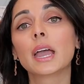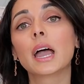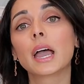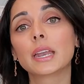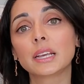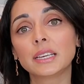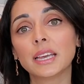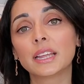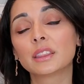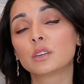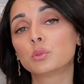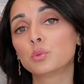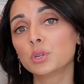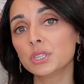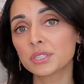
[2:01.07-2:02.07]
And again,
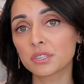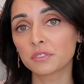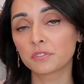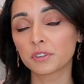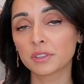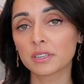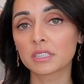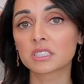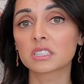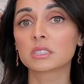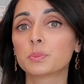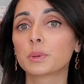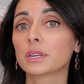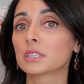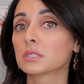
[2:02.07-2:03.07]
the reason for this
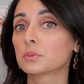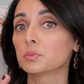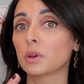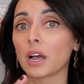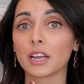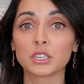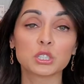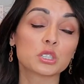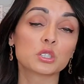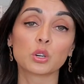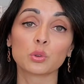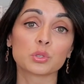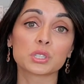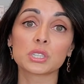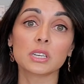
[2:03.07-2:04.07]
because I just
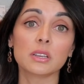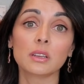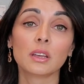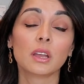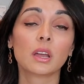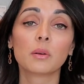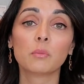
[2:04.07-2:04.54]
don't see